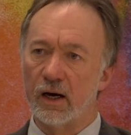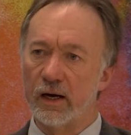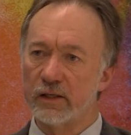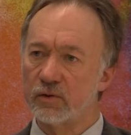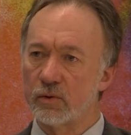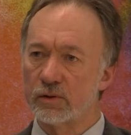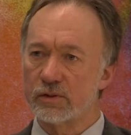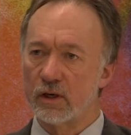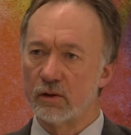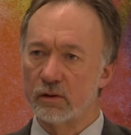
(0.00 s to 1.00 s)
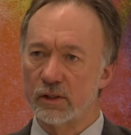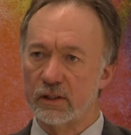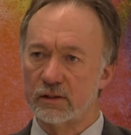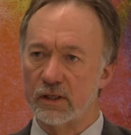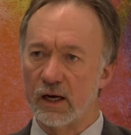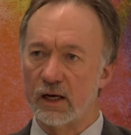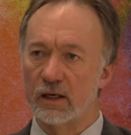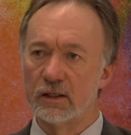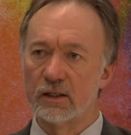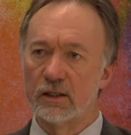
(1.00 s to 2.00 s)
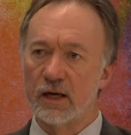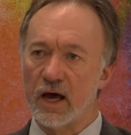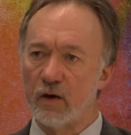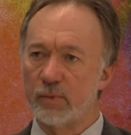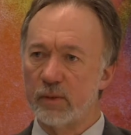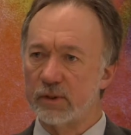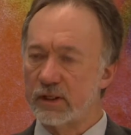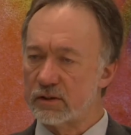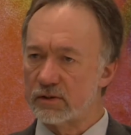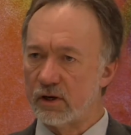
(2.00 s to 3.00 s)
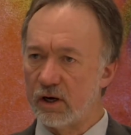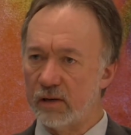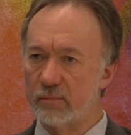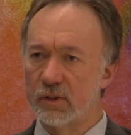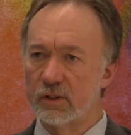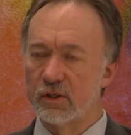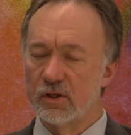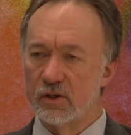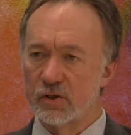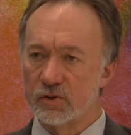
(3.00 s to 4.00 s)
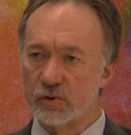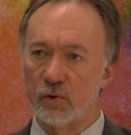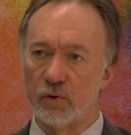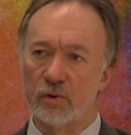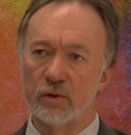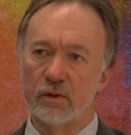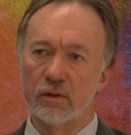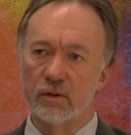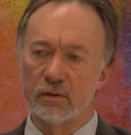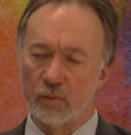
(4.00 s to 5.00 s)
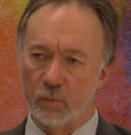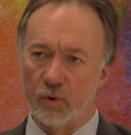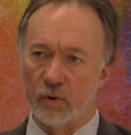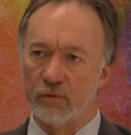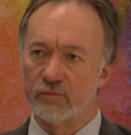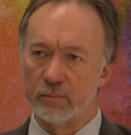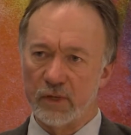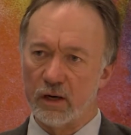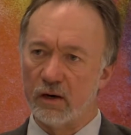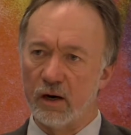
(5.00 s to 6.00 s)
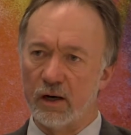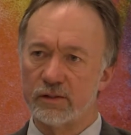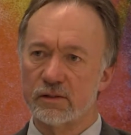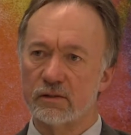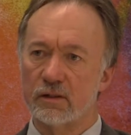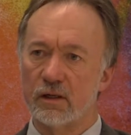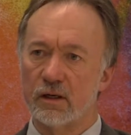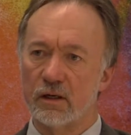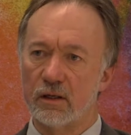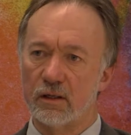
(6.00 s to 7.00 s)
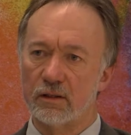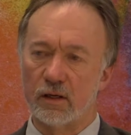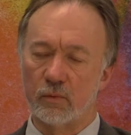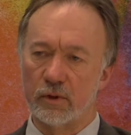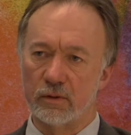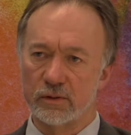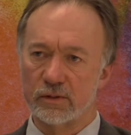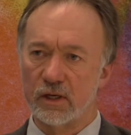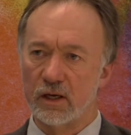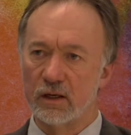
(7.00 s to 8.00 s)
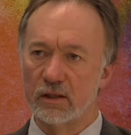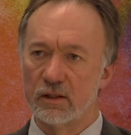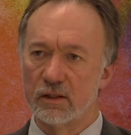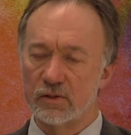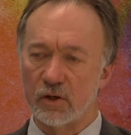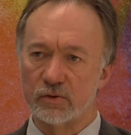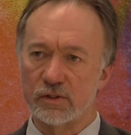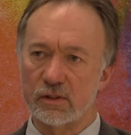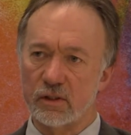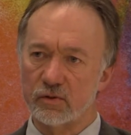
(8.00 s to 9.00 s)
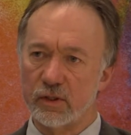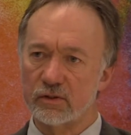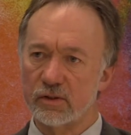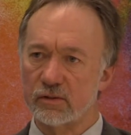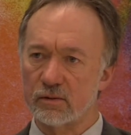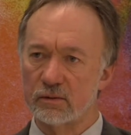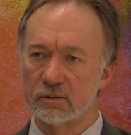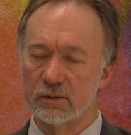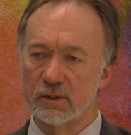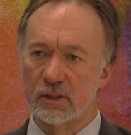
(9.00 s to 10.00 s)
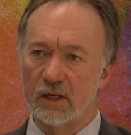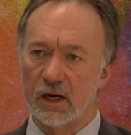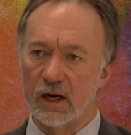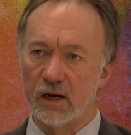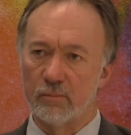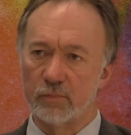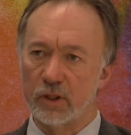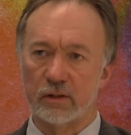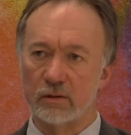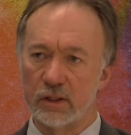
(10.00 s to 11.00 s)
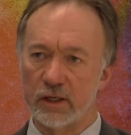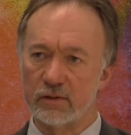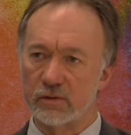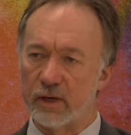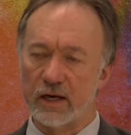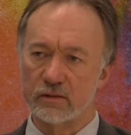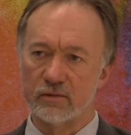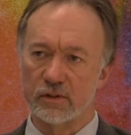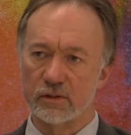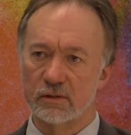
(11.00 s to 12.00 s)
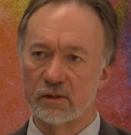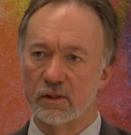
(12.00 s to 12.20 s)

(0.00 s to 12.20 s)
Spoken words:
and to also look at how people at the time saw the war from their eyes. I think whether it's soldiers in the trenches or political leaders or activists,